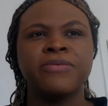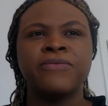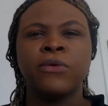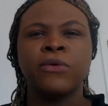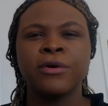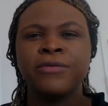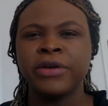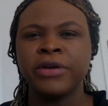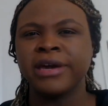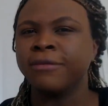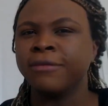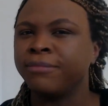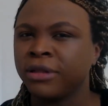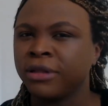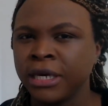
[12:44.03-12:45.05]

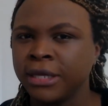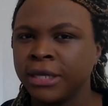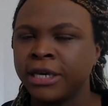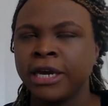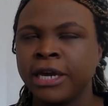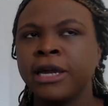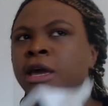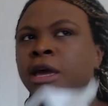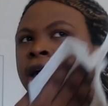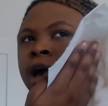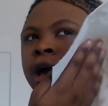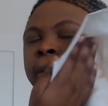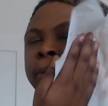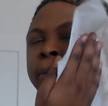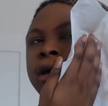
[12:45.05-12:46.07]
forfeit completely
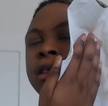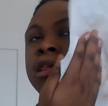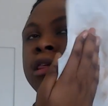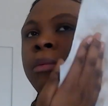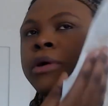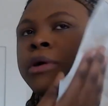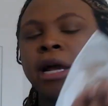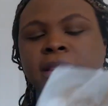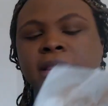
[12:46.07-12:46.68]
because someone